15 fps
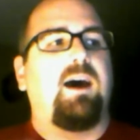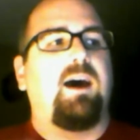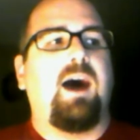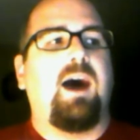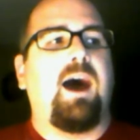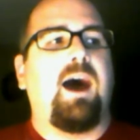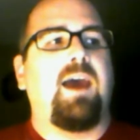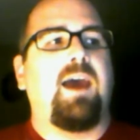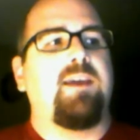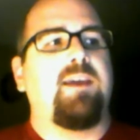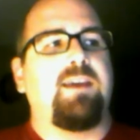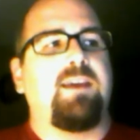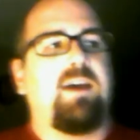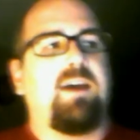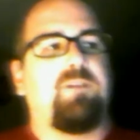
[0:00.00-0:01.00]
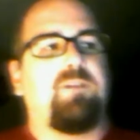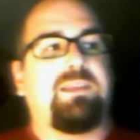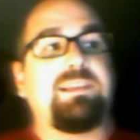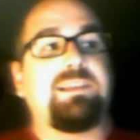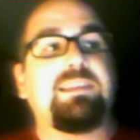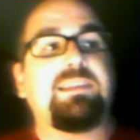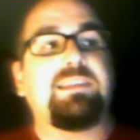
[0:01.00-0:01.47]
I have at
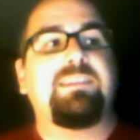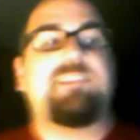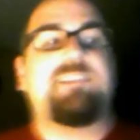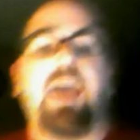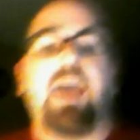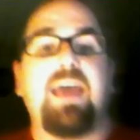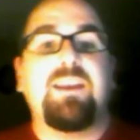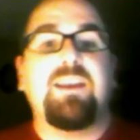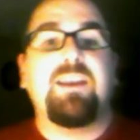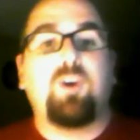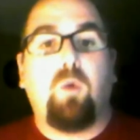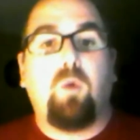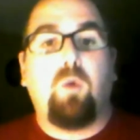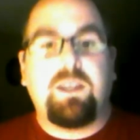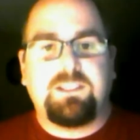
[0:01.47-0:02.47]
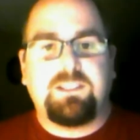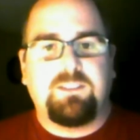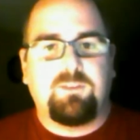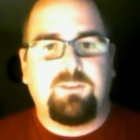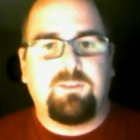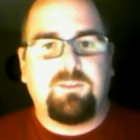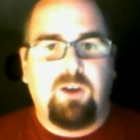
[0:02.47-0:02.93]
least 10
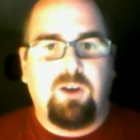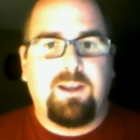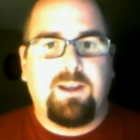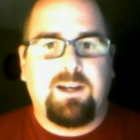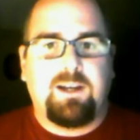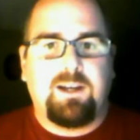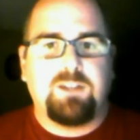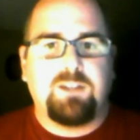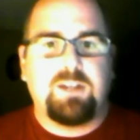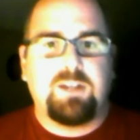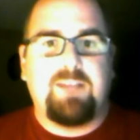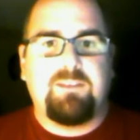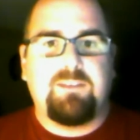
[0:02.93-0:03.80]
questions regarding undrafted